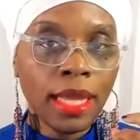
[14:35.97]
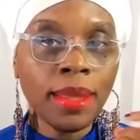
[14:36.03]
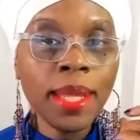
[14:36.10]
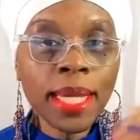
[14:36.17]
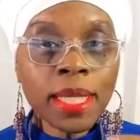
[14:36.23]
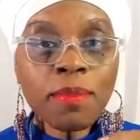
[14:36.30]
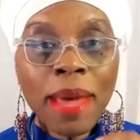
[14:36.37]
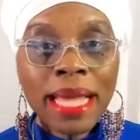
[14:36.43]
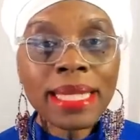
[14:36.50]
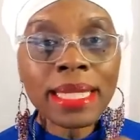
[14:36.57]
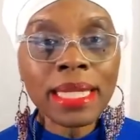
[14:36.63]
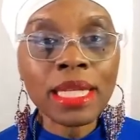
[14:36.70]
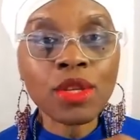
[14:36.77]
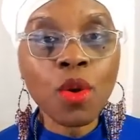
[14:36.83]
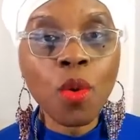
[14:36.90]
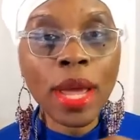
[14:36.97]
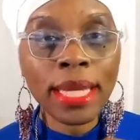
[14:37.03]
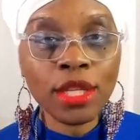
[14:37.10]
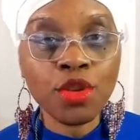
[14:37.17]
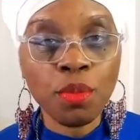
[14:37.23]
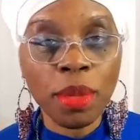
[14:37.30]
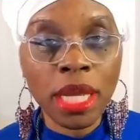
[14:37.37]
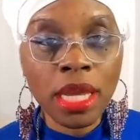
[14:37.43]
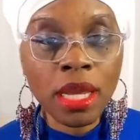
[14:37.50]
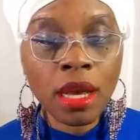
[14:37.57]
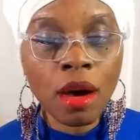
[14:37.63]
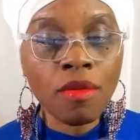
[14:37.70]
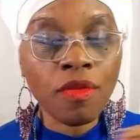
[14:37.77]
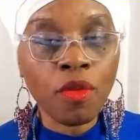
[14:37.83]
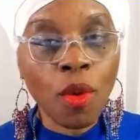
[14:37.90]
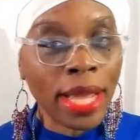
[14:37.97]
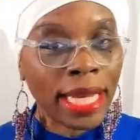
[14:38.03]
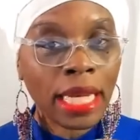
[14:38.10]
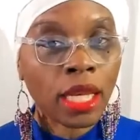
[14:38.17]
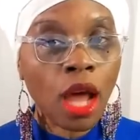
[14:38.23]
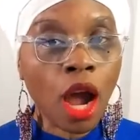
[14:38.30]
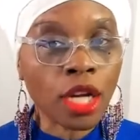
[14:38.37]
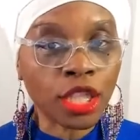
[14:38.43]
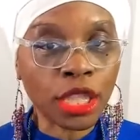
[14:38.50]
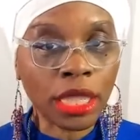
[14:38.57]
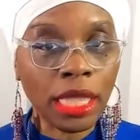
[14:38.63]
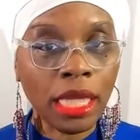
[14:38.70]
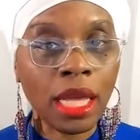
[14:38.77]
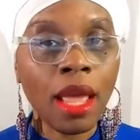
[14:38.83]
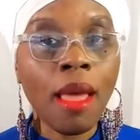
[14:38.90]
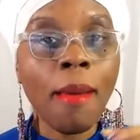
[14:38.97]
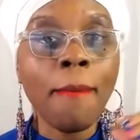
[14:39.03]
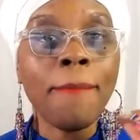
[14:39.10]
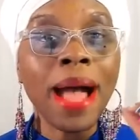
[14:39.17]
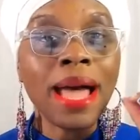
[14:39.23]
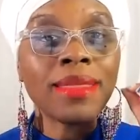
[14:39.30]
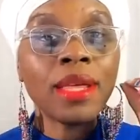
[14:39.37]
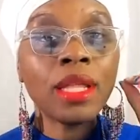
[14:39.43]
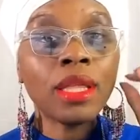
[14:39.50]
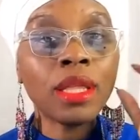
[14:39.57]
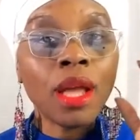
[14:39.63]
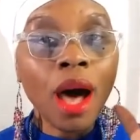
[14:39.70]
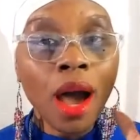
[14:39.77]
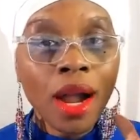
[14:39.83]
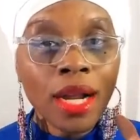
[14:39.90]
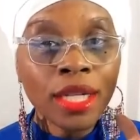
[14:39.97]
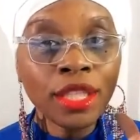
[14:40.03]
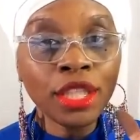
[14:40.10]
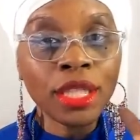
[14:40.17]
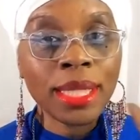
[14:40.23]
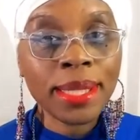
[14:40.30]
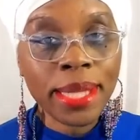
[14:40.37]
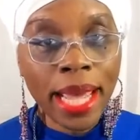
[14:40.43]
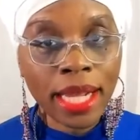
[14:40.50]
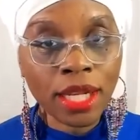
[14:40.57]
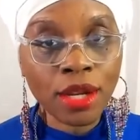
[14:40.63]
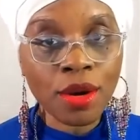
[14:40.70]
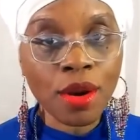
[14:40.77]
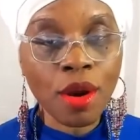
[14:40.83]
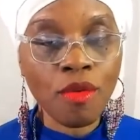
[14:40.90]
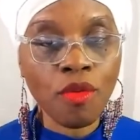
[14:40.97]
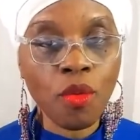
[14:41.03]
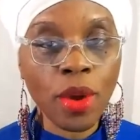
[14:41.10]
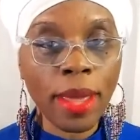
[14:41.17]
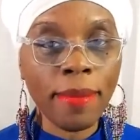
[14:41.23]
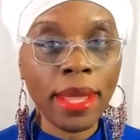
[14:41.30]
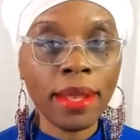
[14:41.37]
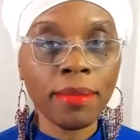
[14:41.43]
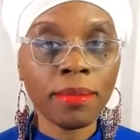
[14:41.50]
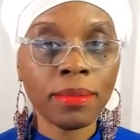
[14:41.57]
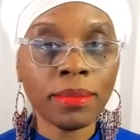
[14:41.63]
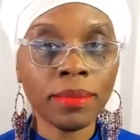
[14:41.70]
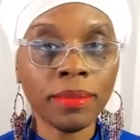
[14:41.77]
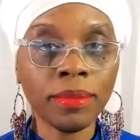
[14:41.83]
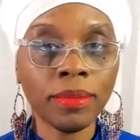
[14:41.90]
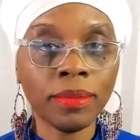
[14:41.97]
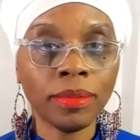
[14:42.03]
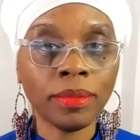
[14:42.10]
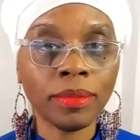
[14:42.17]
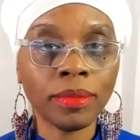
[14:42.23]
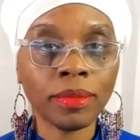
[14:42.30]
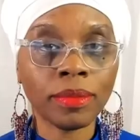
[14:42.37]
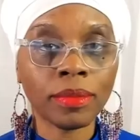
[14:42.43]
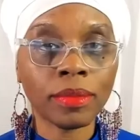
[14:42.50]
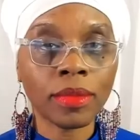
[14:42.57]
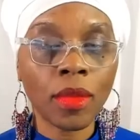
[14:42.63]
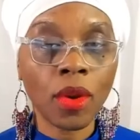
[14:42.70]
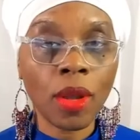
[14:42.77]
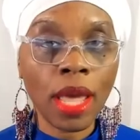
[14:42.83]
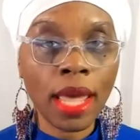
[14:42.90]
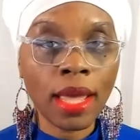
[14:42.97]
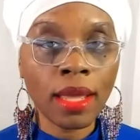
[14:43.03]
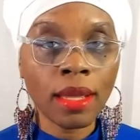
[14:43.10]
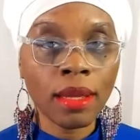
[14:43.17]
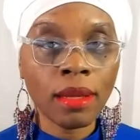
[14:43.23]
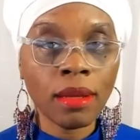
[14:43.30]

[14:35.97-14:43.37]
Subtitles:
This message is going to be avoided largely by the large sector of women, okay?